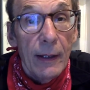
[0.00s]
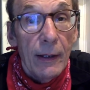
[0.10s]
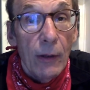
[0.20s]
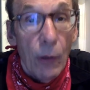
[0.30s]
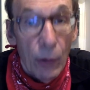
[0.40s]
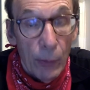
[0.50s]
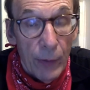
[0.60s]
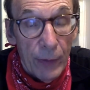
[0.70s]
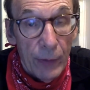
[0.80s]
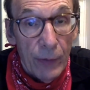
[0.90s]

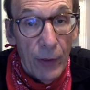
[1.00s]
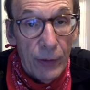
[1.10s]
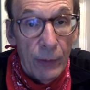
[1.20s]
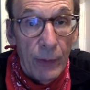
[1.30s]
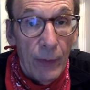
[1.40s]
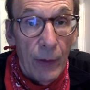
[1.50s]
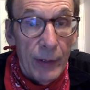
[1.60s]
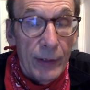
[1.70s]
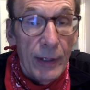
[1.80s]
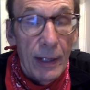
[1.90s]
holomorphic function. We've already
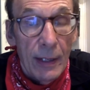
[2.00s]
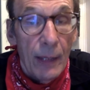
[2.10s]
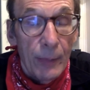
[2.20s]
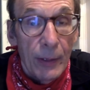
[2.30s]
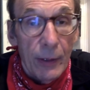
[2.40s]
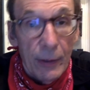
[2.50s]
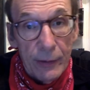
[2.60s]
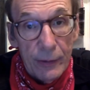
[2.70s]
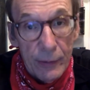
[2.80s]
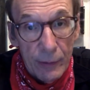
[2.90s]
seen that
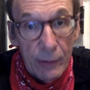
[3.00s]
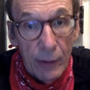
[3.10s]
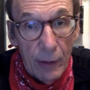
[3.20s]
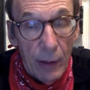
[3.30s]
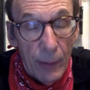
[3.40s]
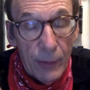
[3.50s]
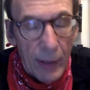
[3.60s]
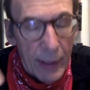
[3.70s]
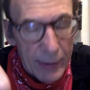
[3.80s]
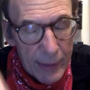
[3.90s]
because, I'm sorry,
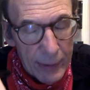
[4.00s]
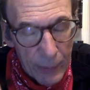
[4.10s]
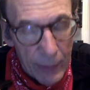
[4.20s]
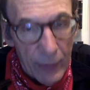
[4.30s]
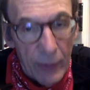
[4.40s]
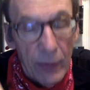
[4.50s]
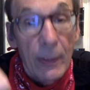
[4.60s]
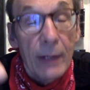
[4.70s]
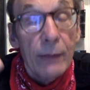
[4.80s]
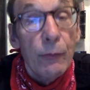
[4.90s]
I said derivative. I
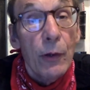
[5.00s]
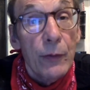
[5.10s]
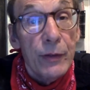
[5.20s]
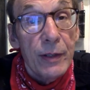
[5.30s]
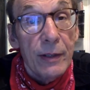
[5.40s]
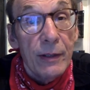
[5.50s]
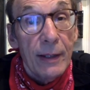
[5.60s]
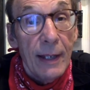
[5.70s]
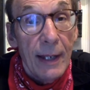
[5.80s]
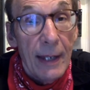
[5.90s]
meant 1 over z is not
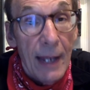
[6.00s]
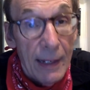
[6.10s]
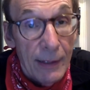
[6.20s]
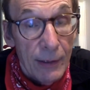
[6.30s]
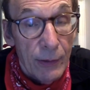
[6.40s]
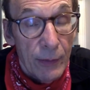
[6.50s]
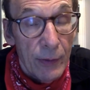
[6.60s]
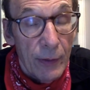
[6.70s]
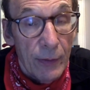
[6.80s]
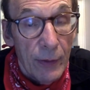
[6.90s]
the
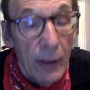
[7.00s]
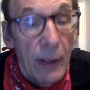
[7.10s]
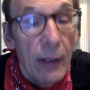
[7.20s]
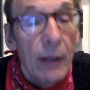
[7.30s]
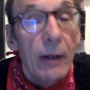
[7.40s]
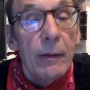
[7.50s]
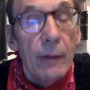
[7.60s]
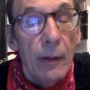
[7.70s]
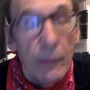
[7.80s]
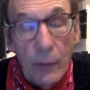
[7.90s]
antiderivative.
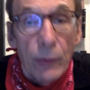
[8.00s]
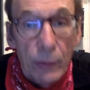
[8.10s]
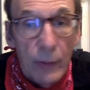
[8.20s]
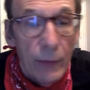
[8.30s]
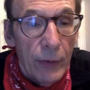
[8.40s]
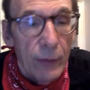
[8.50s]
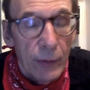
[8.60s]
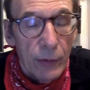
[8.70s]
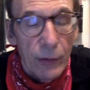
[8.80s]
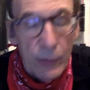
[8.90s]
No, derivative,
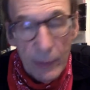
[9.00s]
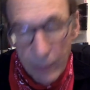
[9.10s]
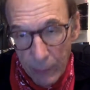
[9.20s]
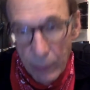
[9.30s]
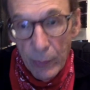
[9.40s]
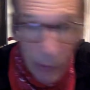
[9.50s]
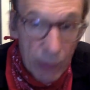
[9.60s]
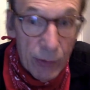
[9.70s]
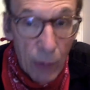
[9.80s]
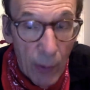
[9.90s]
excuse me. There
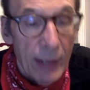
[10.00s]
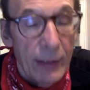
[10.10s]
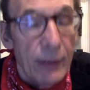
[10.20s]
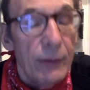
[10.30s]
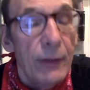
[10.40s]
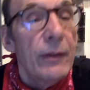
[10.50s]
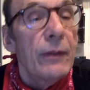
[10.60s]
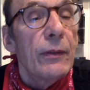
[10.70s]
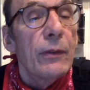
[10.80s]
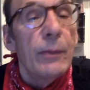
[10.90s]
is no antiderivative.
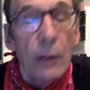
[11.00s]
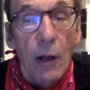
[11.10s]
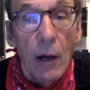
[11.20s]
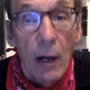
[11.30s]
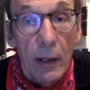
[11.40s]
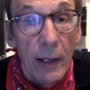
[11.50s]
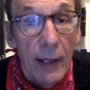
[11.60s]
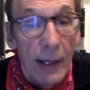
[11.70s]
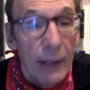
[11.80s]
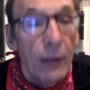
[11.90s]
It would be log,
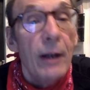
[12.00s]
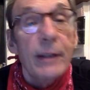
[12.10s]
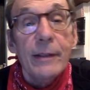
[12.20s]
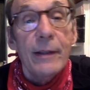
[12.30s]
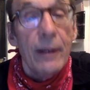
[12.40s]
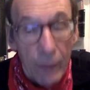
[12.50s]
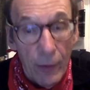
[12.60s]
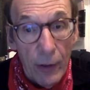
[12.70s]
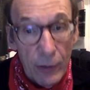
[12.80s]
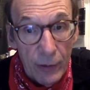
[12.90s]
and log is not a
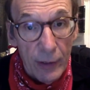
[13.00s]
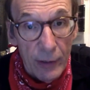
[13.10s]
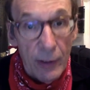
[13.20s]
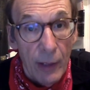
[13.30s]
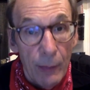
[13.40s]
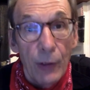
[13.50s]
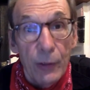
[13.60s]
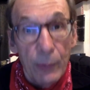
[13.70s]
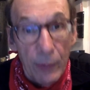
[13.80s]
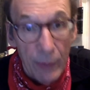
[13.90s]
function. It's not
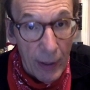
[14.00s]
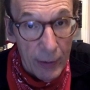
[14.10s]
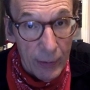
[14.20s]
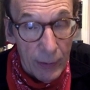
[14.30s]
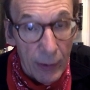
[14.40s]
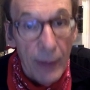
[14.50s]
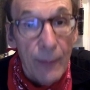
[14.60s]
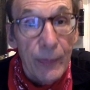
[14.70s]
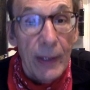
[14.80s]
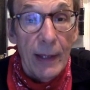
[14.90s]
multiple valued.
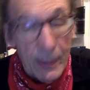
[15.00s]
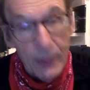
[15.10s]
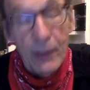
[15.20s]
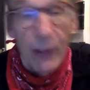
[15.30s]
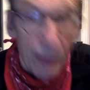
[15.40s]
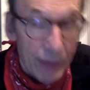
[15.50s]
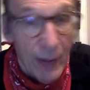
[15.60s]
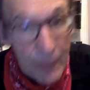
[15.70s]
And that's because